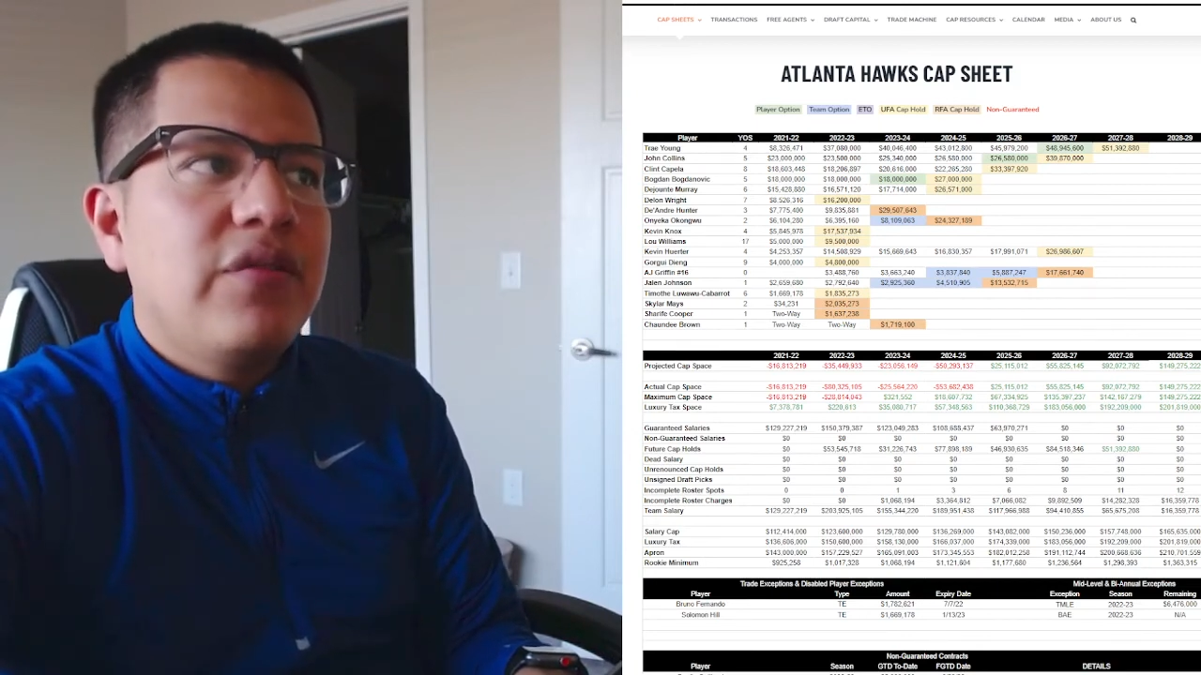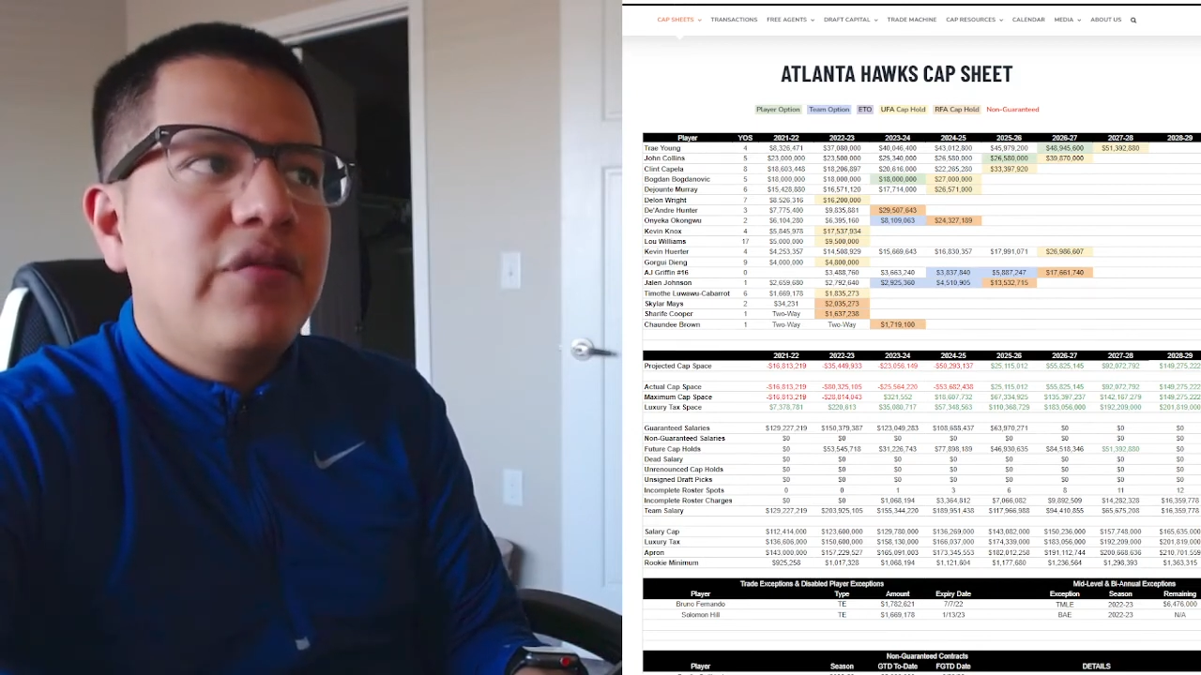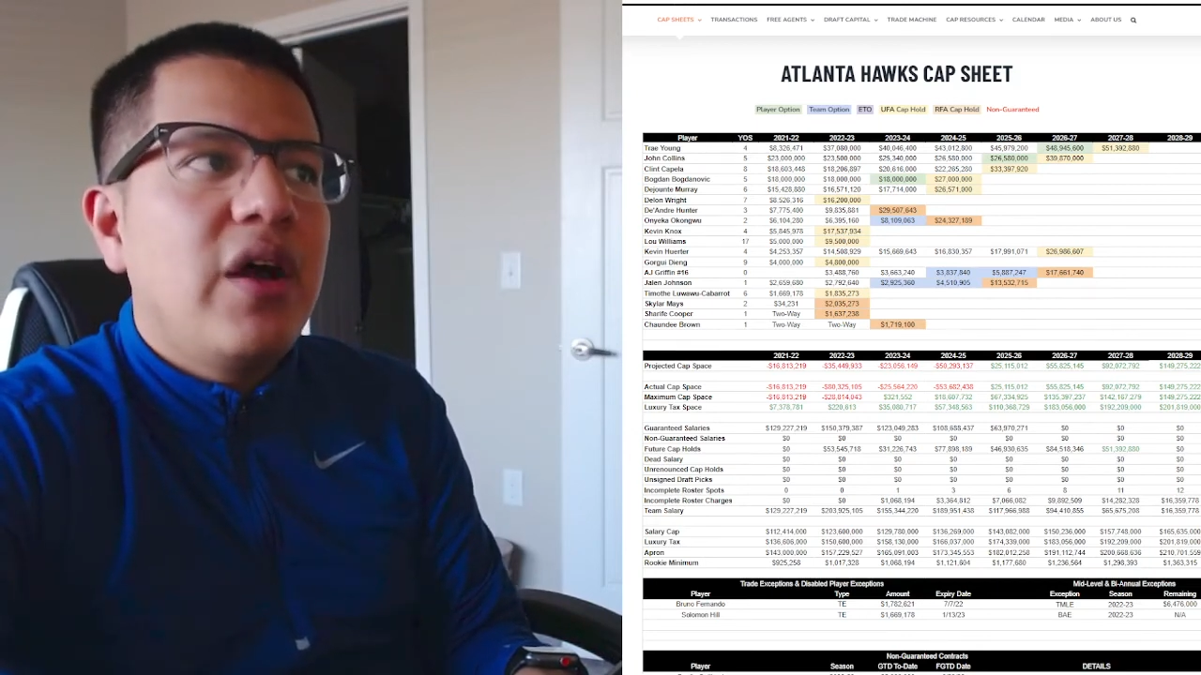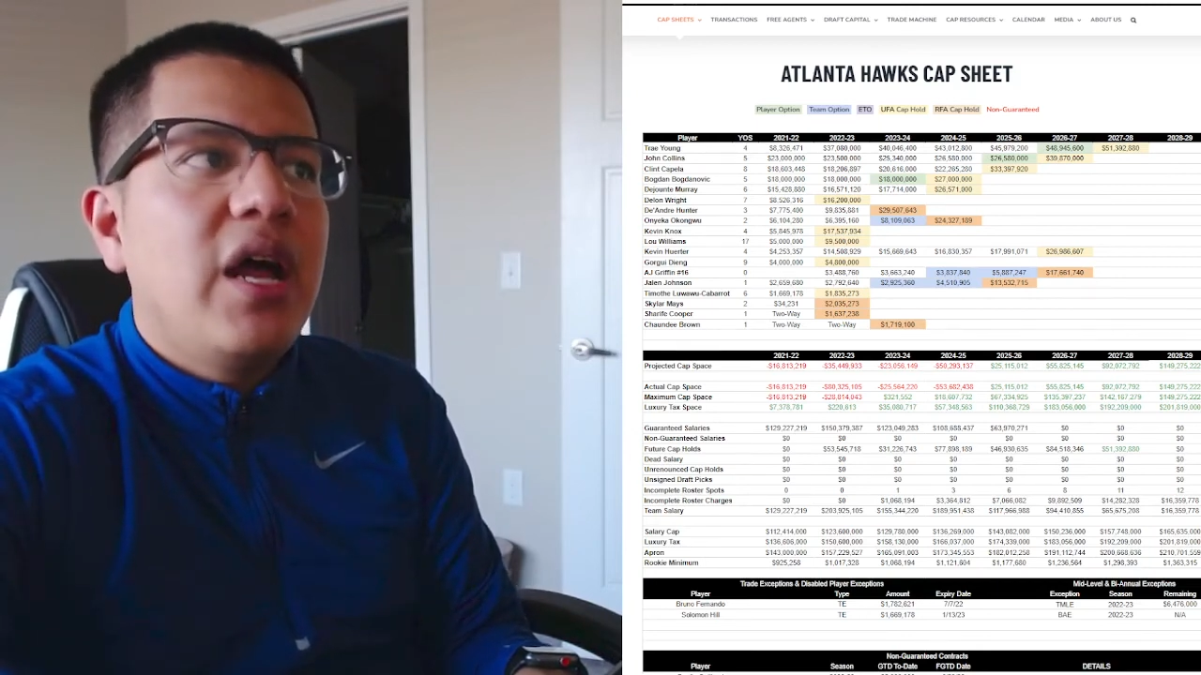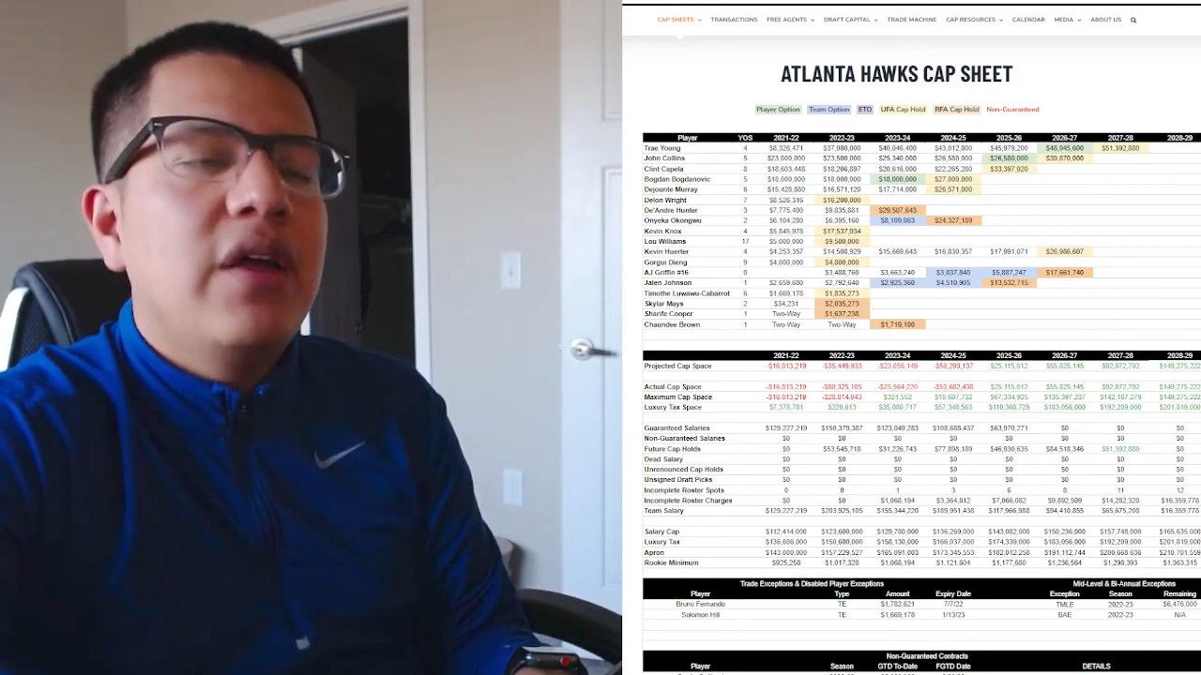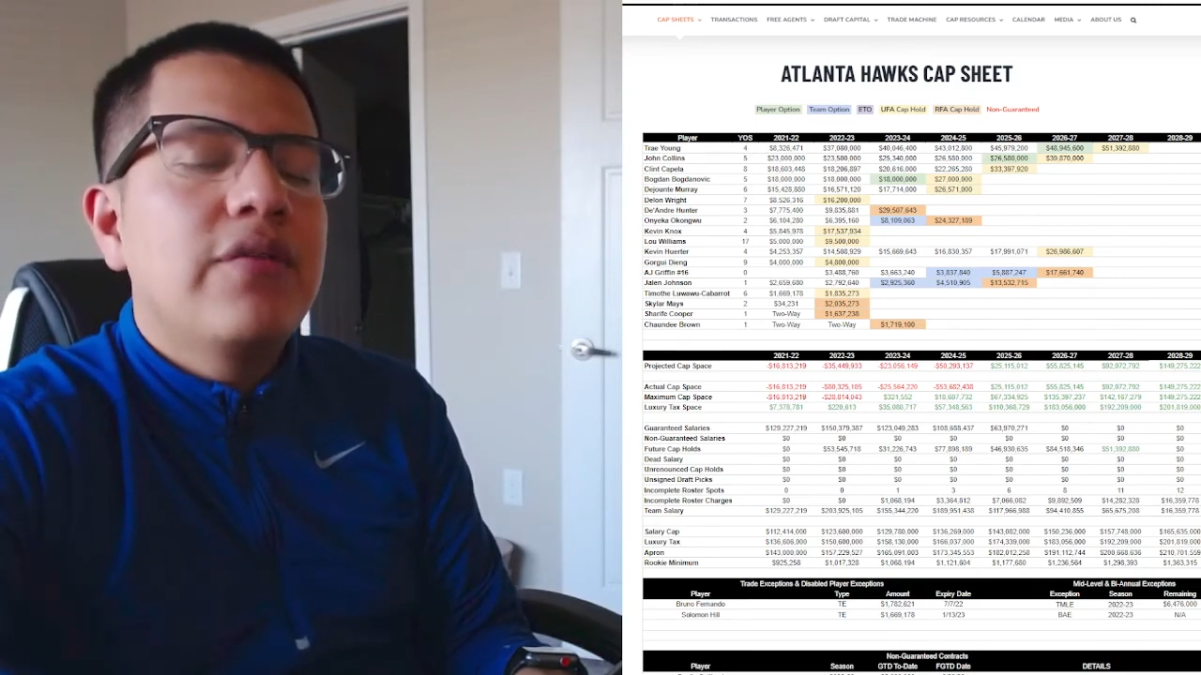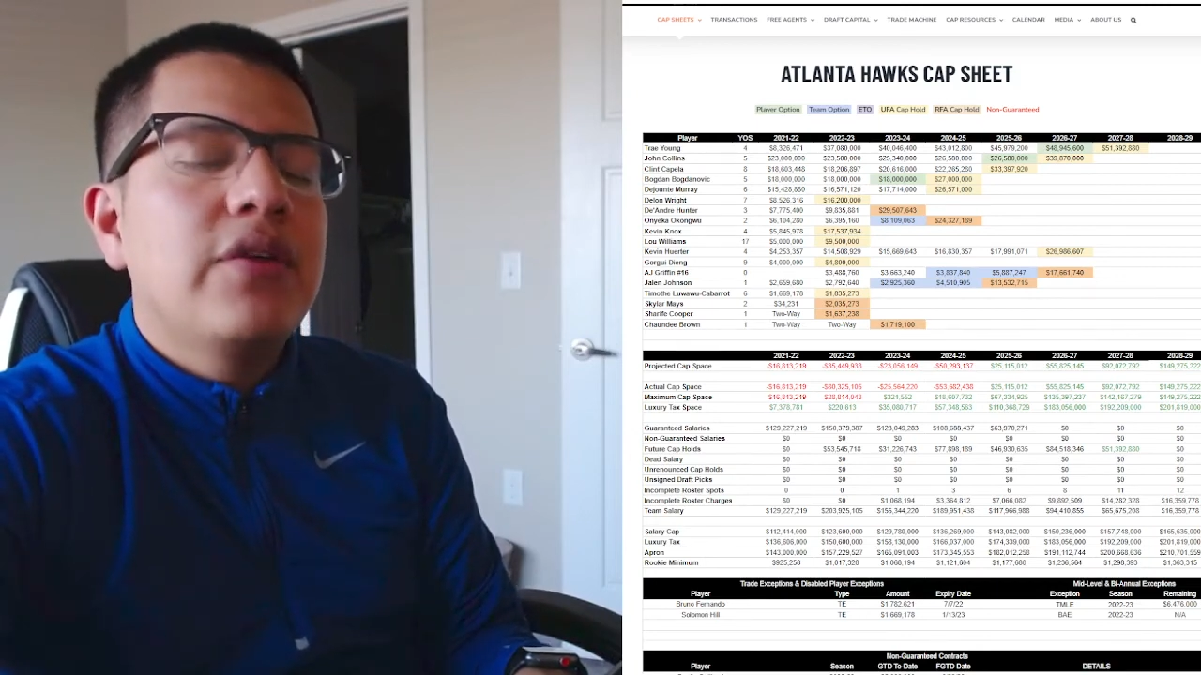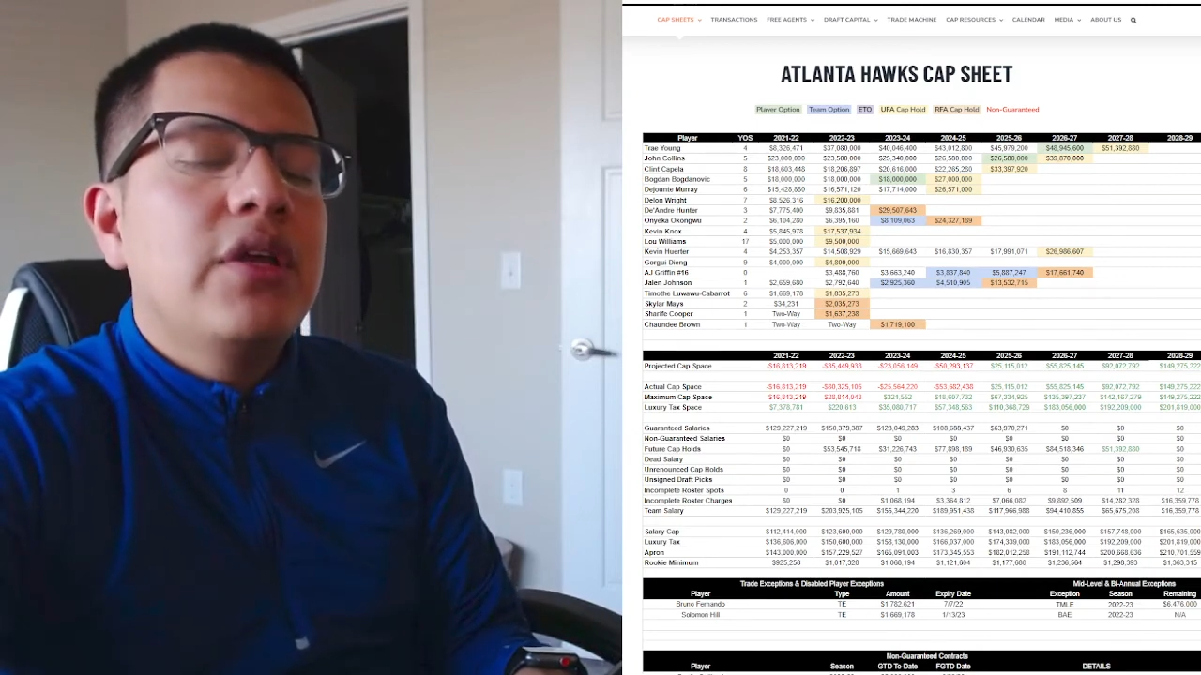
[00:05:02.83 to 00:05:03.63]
five